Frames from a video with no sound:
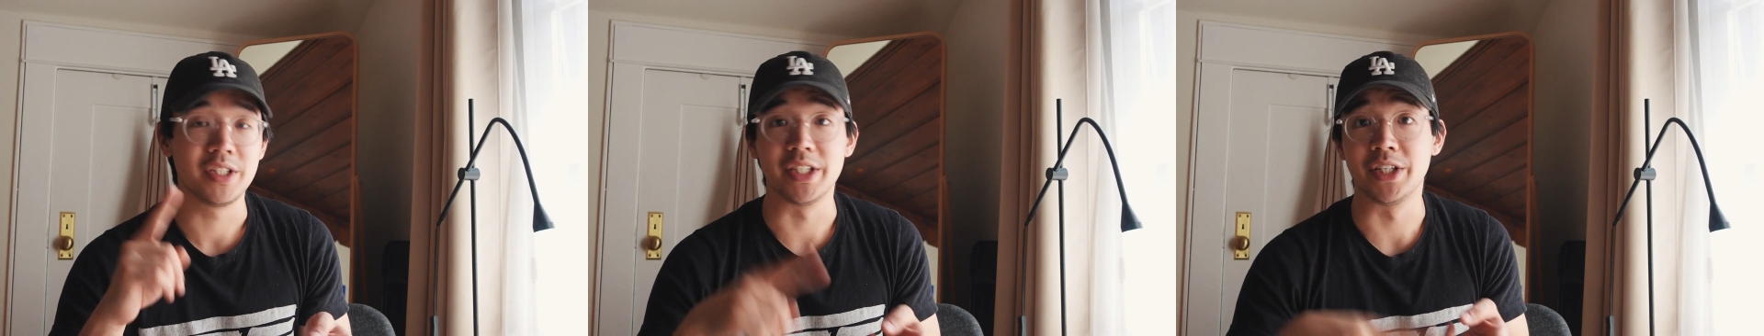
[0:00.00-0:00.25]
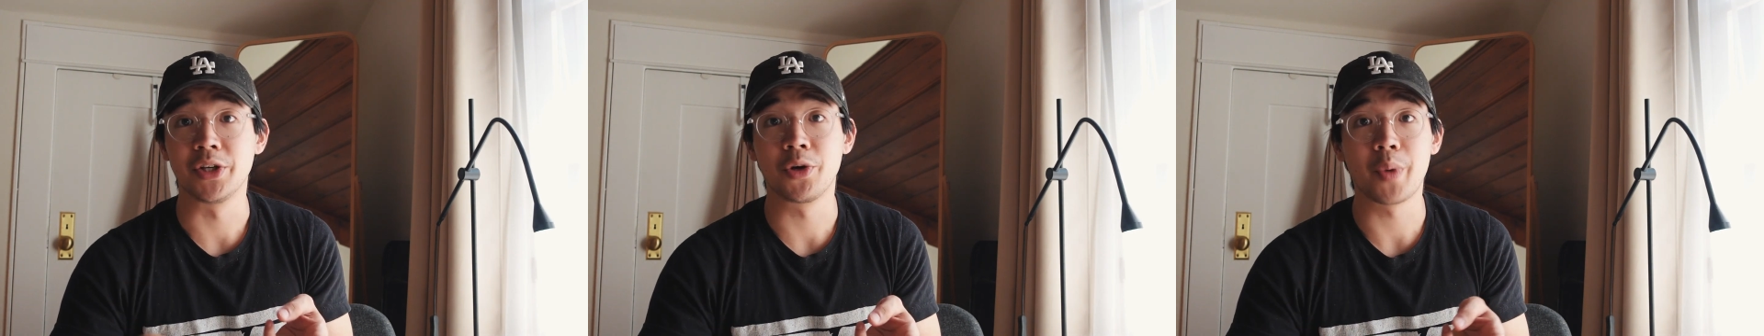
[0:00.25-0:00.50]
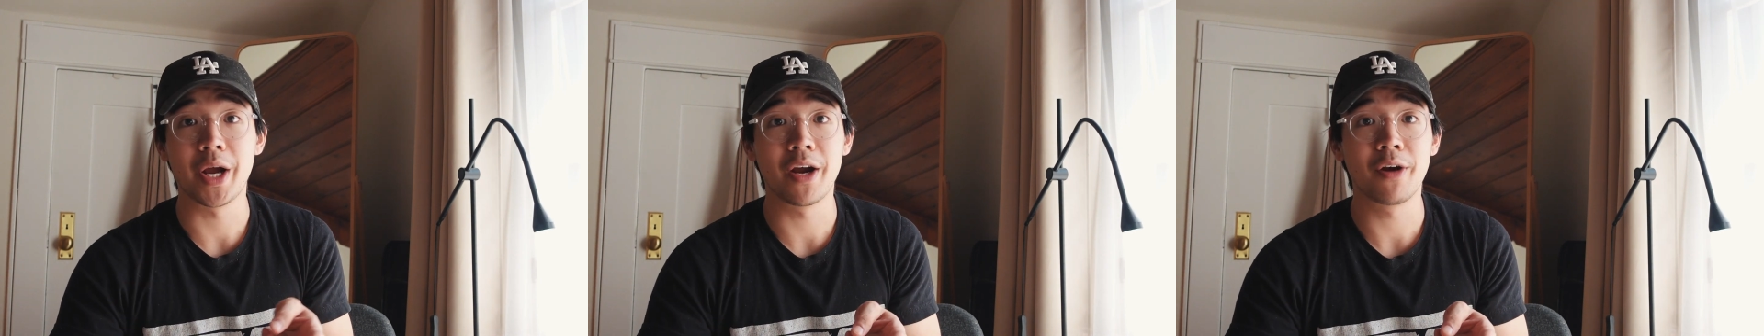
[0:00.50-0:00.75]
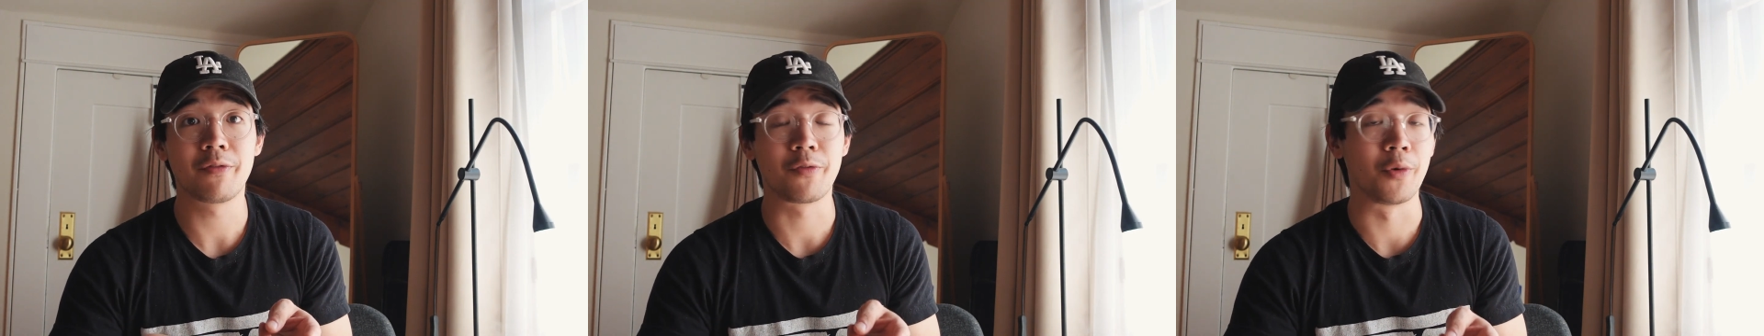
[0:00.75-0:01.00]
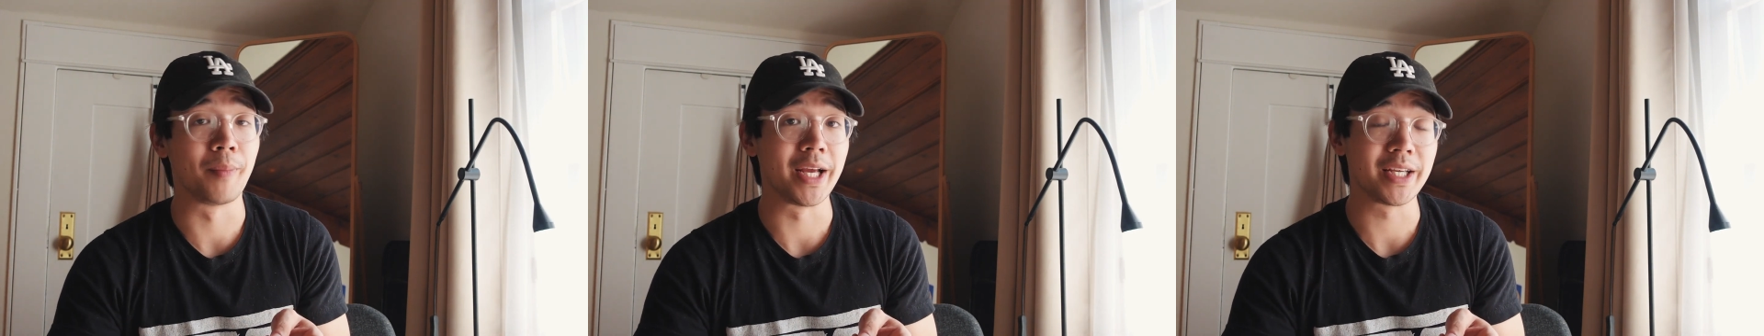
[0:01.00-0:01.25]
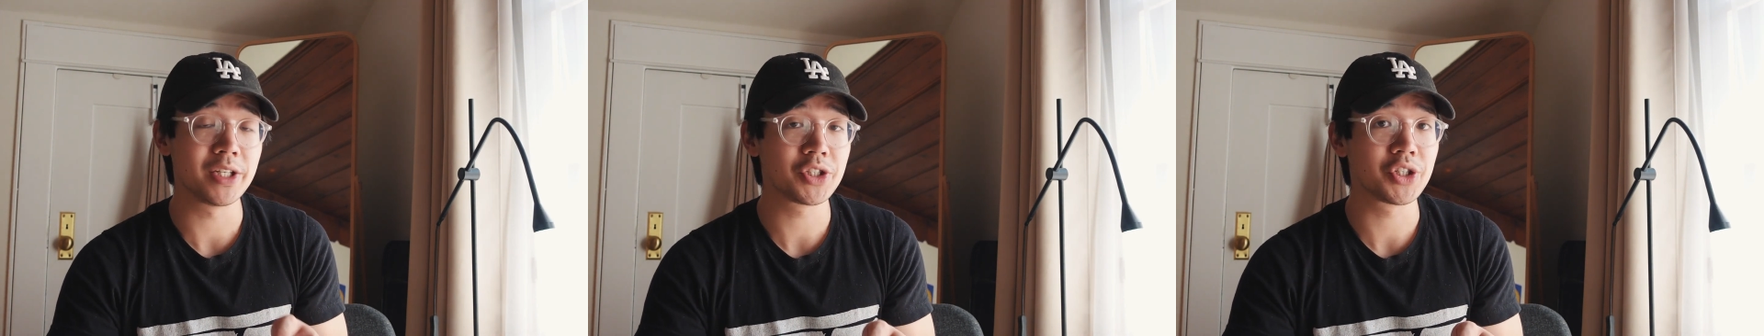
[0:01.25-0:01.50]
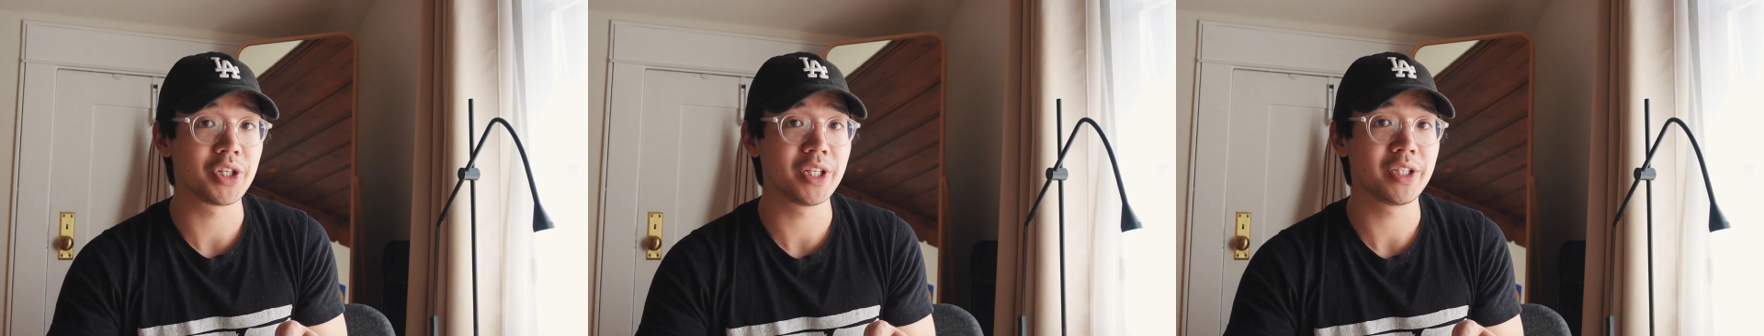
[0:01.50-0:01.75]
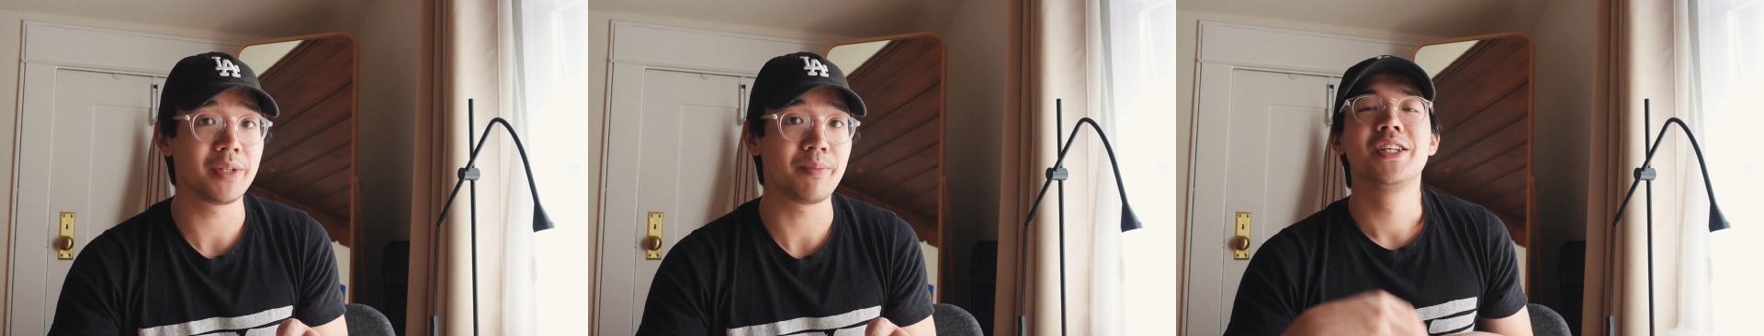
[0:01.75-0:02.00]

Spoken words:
dinnerware for my kitchen.